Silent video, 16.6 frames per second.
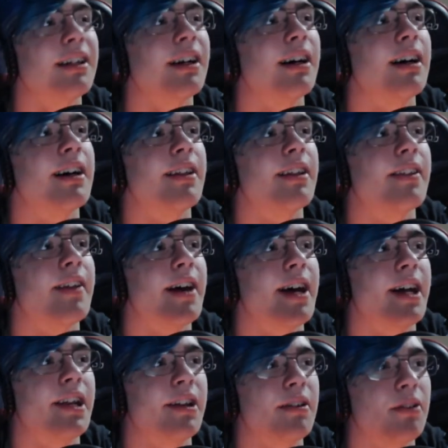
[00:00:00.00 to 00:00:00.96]
And
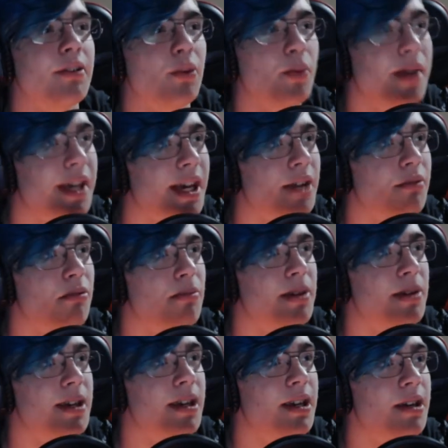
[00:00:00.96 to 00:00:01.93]
then the weekend will
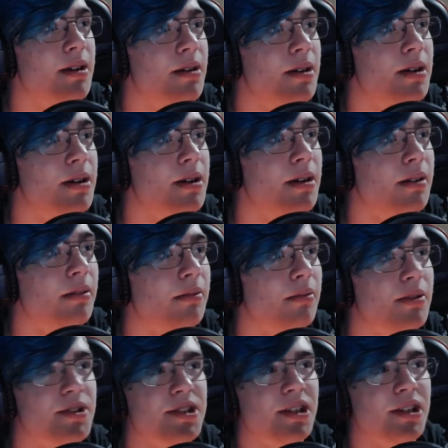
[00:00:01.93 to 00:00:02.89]
be,
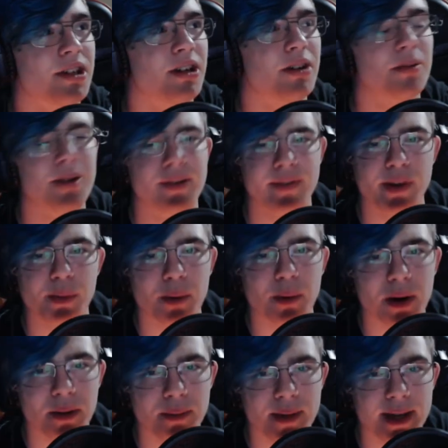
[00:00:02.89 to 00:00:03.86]
we're just gonna call it whatever you
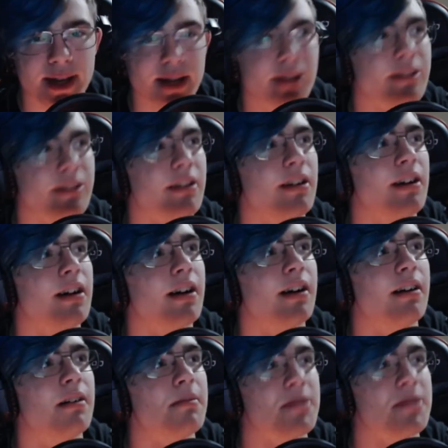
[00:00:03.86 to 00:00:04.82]
want weekend.
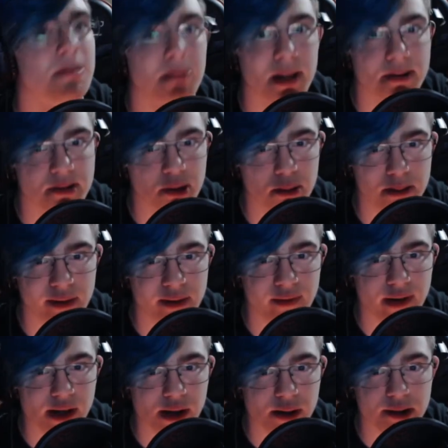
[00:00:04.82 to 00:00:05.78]
Sometimes there will be
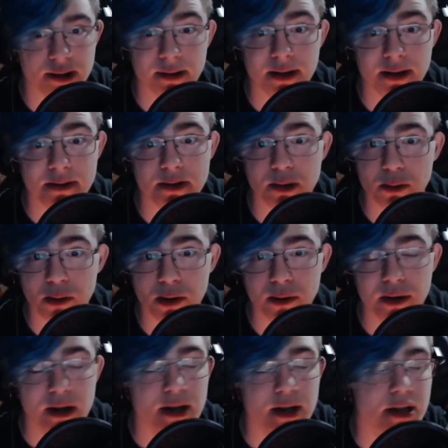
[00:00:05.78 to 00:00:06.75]
videos, sometimes there won't.
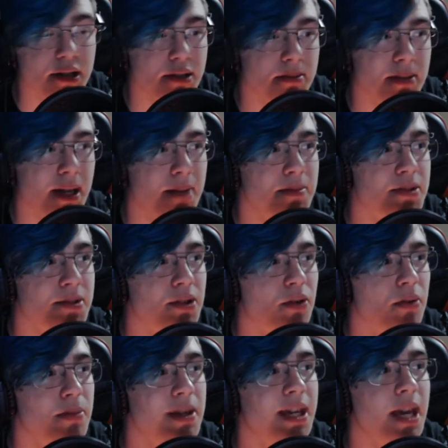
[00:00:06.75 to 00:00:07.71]
Sometimes there will
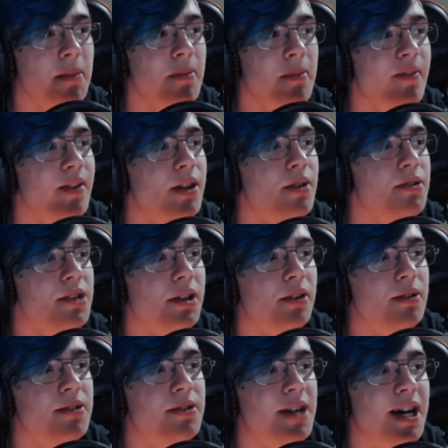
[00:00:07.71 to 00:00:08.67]
be gaming videos,
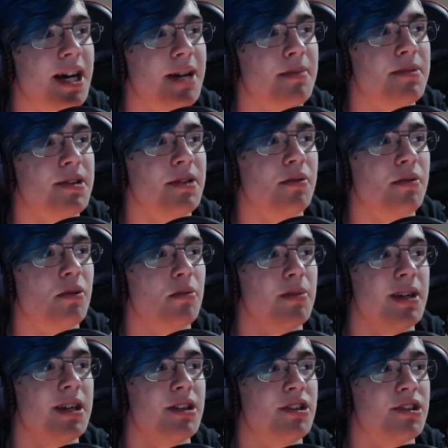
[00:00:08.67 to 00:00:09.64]
other times it will
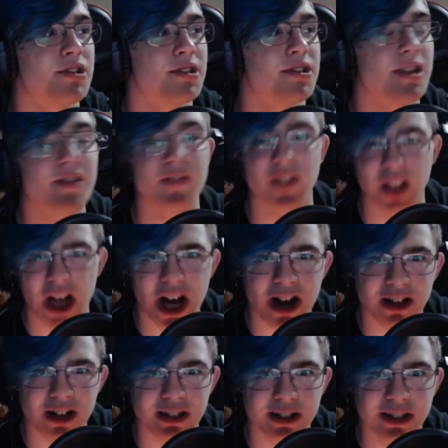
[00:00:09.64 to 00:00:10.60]
be just a
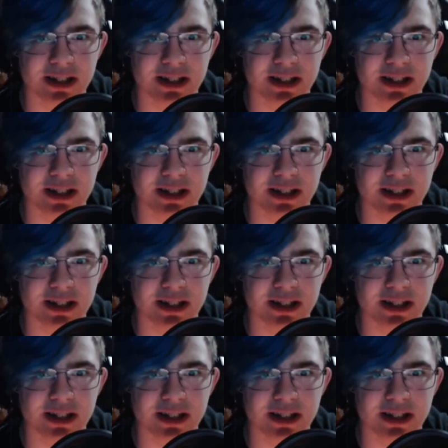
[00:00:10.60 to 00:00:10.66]
vlog.